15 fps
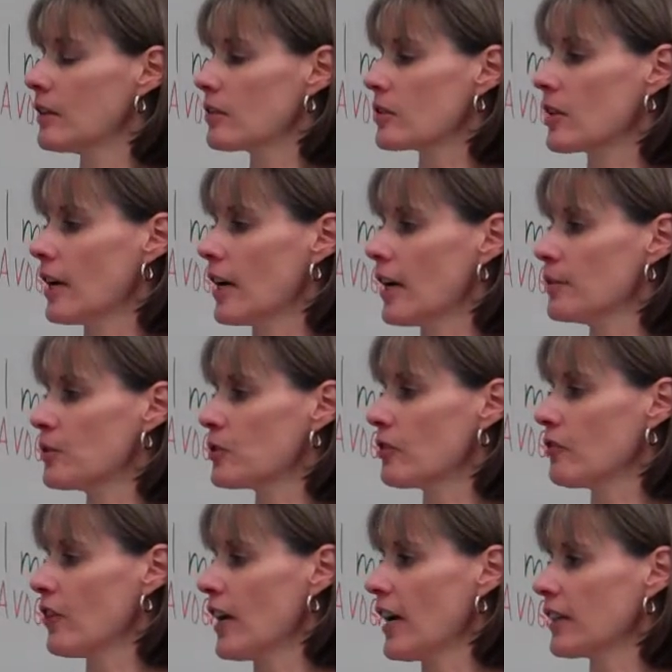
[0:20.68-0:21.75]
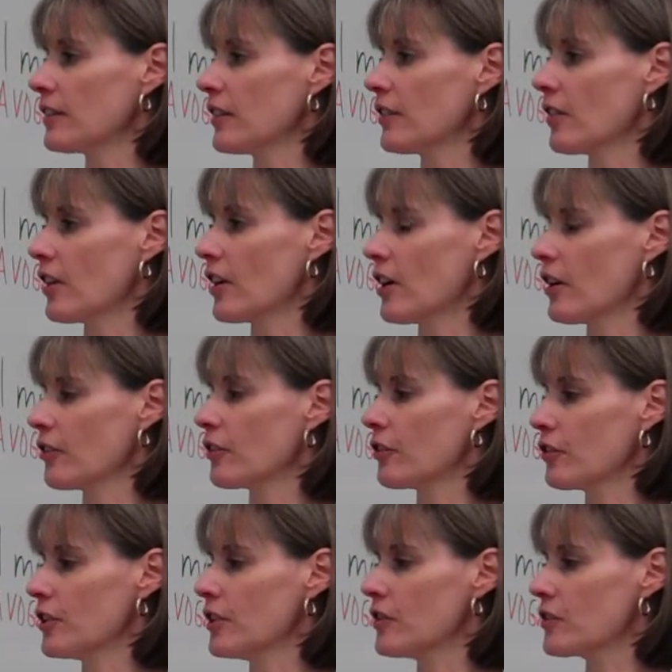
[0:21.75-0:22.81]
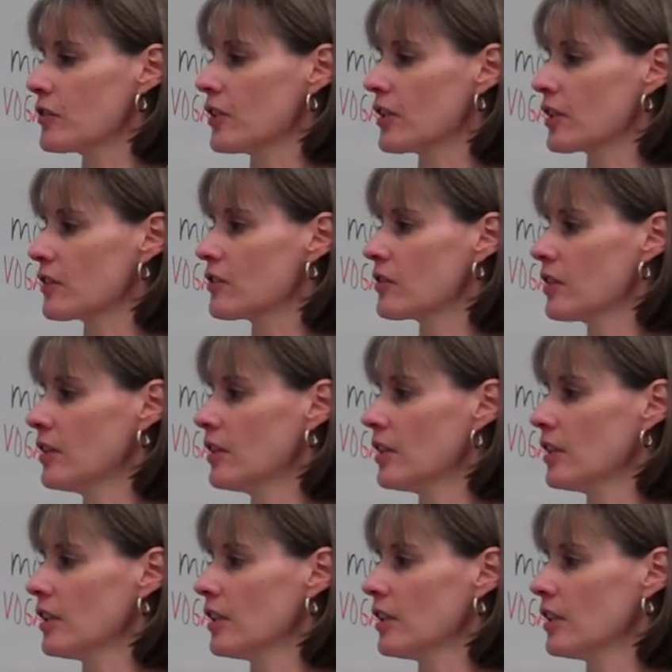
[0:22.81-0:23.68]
Times the fact that there are 36